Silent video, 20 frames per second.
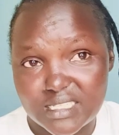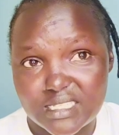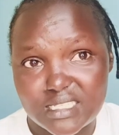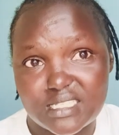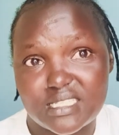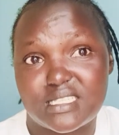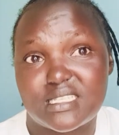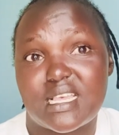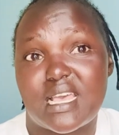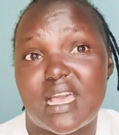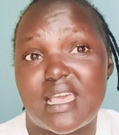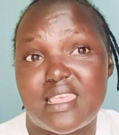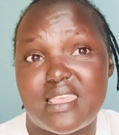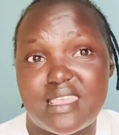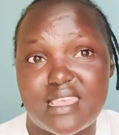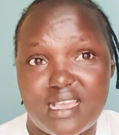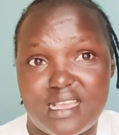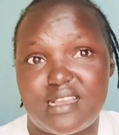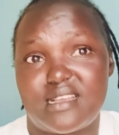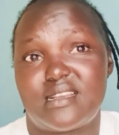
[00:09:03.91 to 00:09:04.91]
It's a
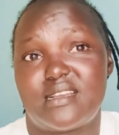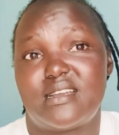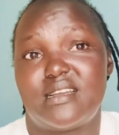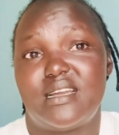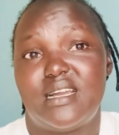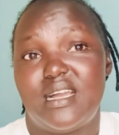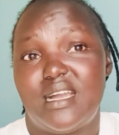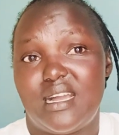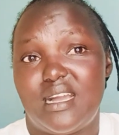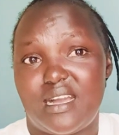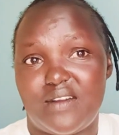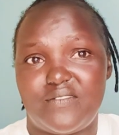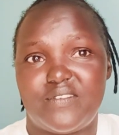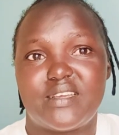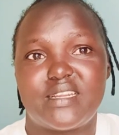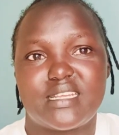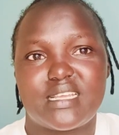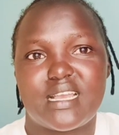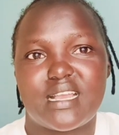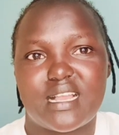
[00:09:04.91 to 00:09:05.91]

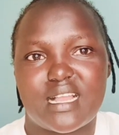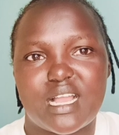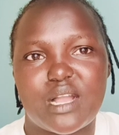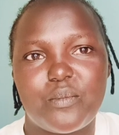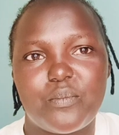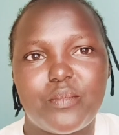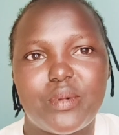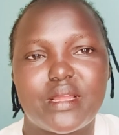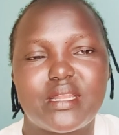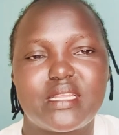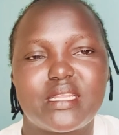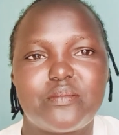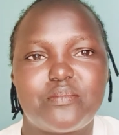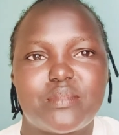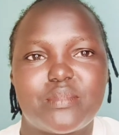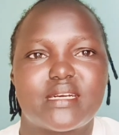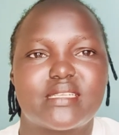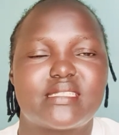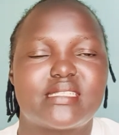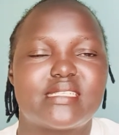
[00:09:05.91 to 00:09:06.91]
very young company,
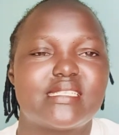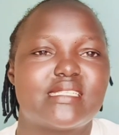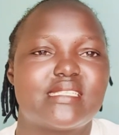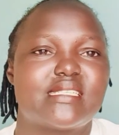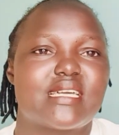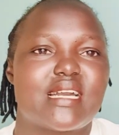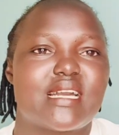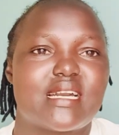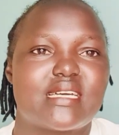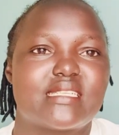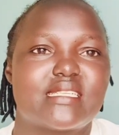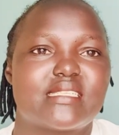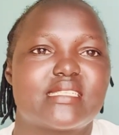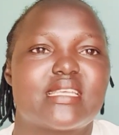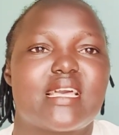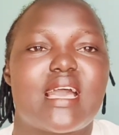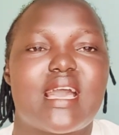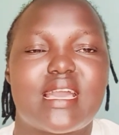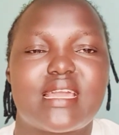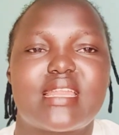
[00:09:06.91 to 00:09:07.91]
but it has
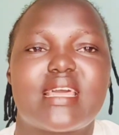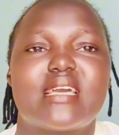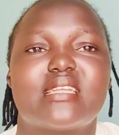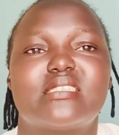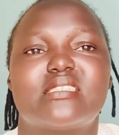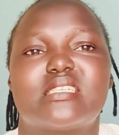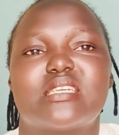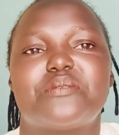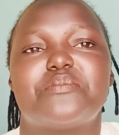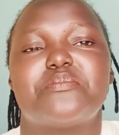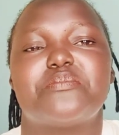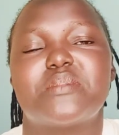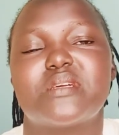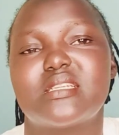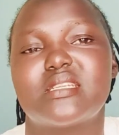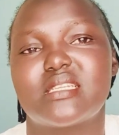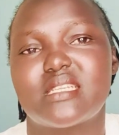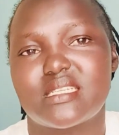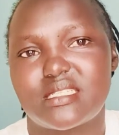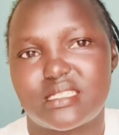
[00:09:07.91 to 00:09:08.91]
had a
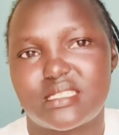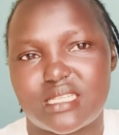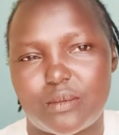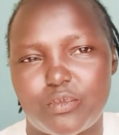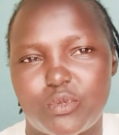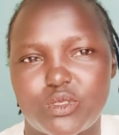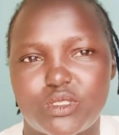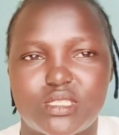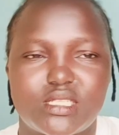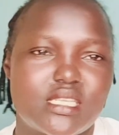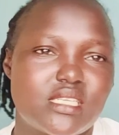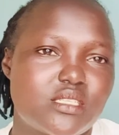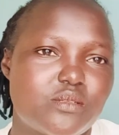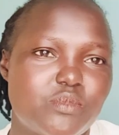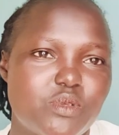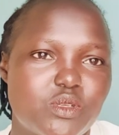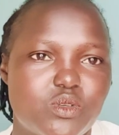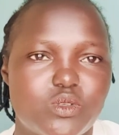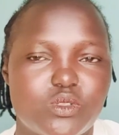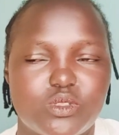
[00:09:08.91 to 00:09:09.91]
tremendous support, just
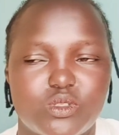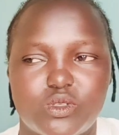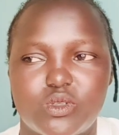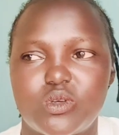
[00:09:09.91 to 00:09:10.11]
because